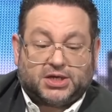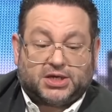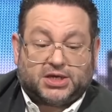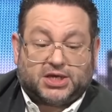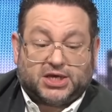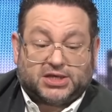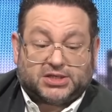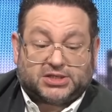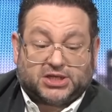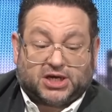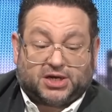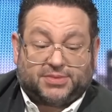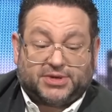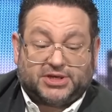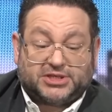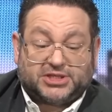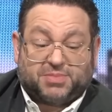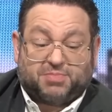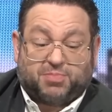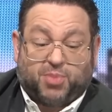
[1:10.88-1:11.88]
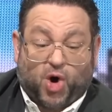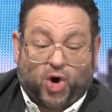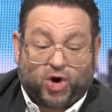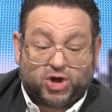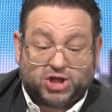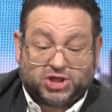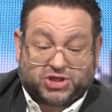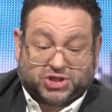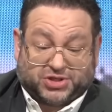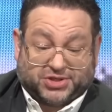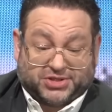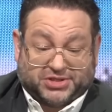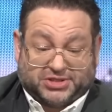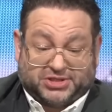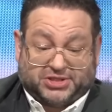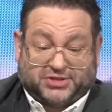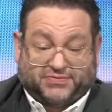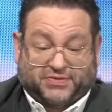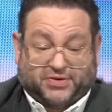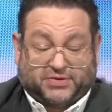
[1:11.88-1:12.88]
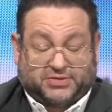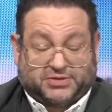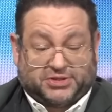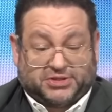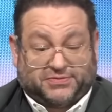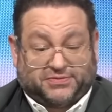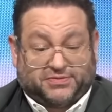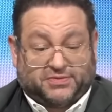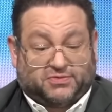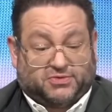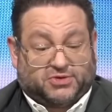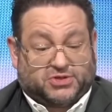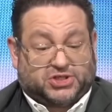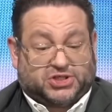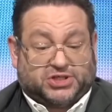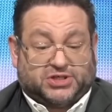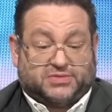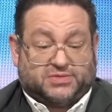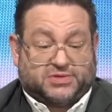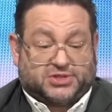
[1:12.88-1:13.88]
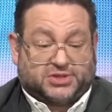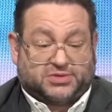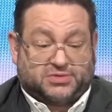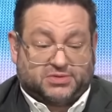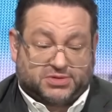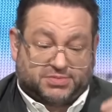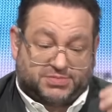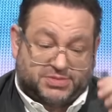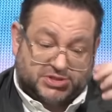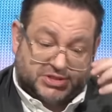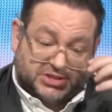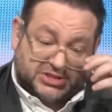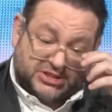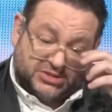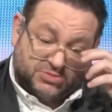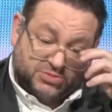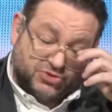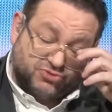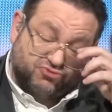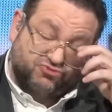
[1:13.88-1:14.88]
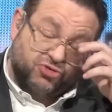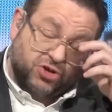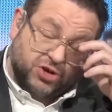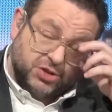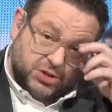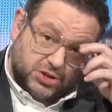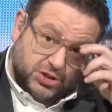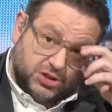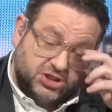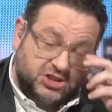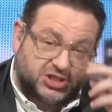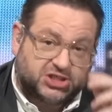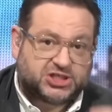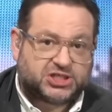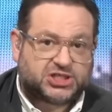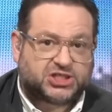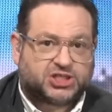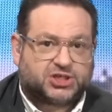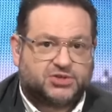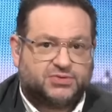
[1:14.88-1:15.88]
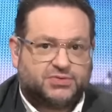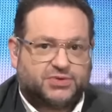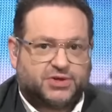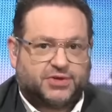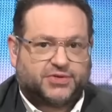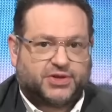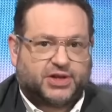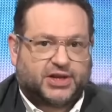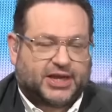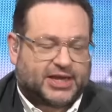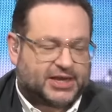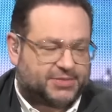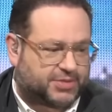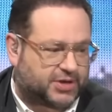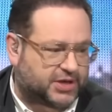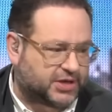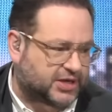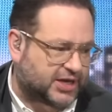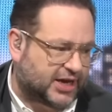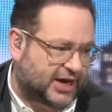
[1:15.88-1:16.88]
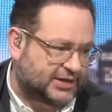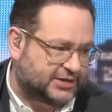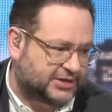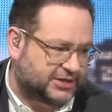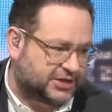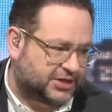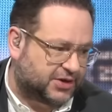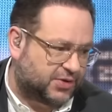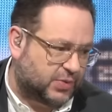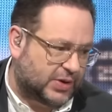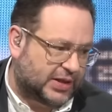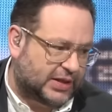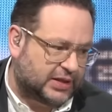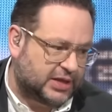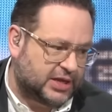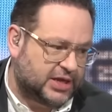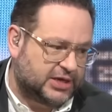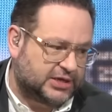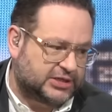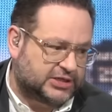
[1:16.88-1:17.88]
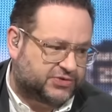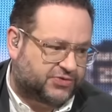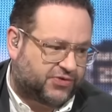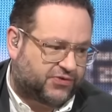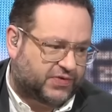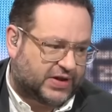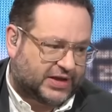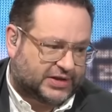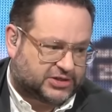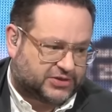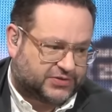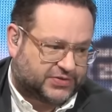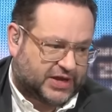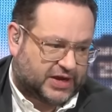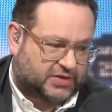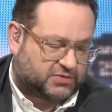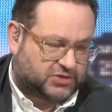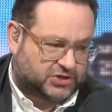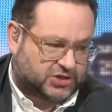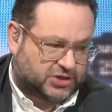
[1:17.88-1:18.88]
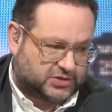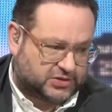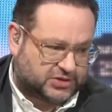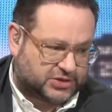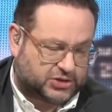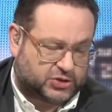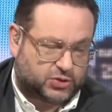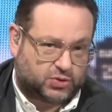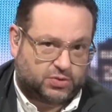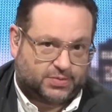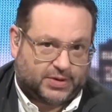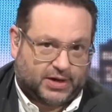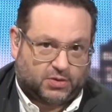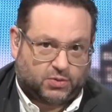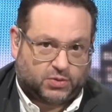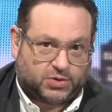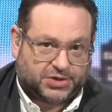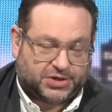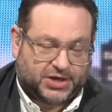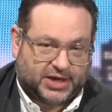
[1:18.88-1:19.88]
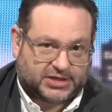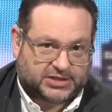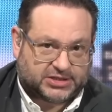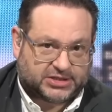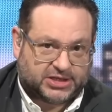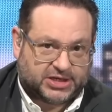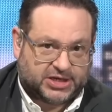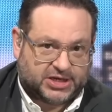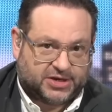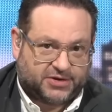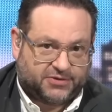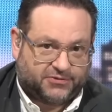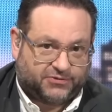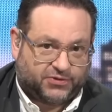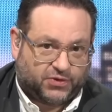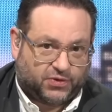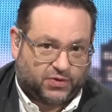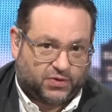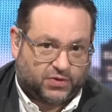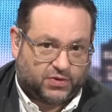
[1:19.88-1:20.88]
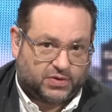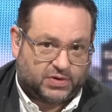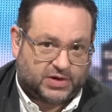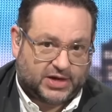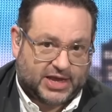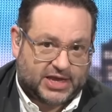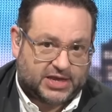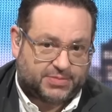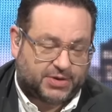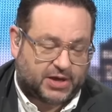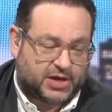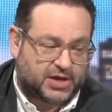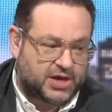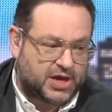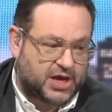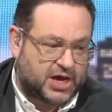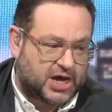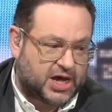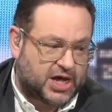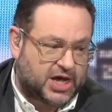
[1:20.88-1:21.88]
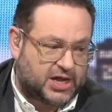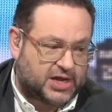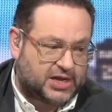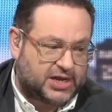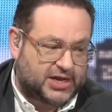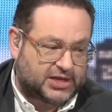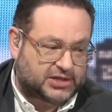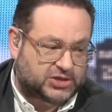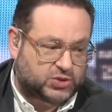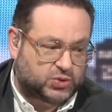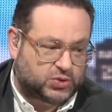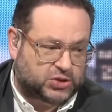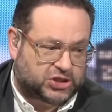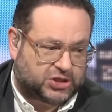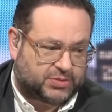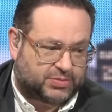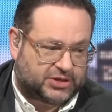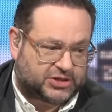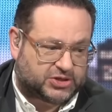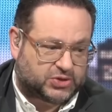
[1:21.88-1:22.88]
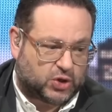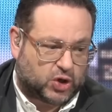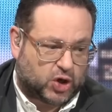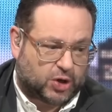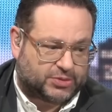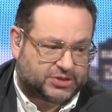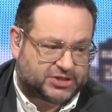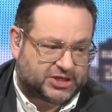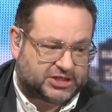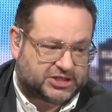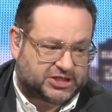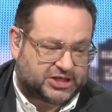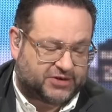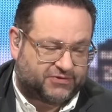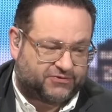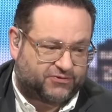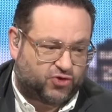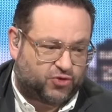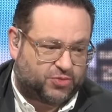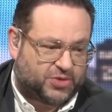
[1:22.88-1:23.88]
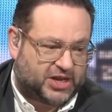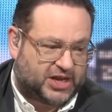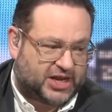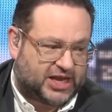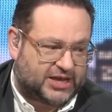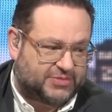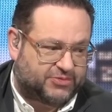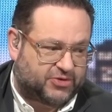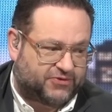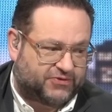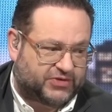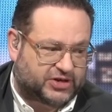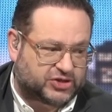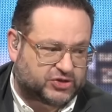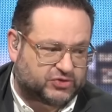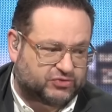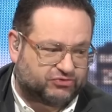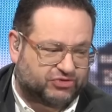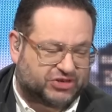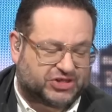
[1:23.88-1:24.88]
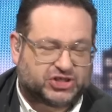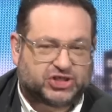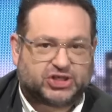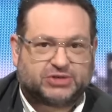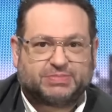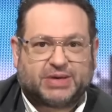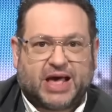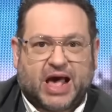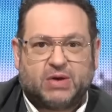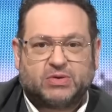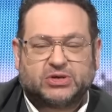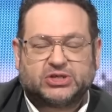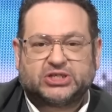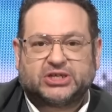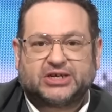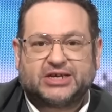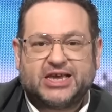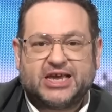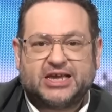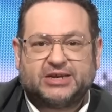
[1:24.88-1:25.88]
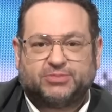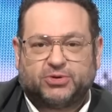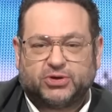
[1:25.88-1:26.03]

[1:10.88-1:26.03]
Keir Starmer has apologised to voters for the Rochdale result, but says he was right to disown the Labour candidate. Well, to reflect on that result and talk about what next, for Labour. Uh, let's talk to the political commentator and former Labour official Richard Power Sayeed.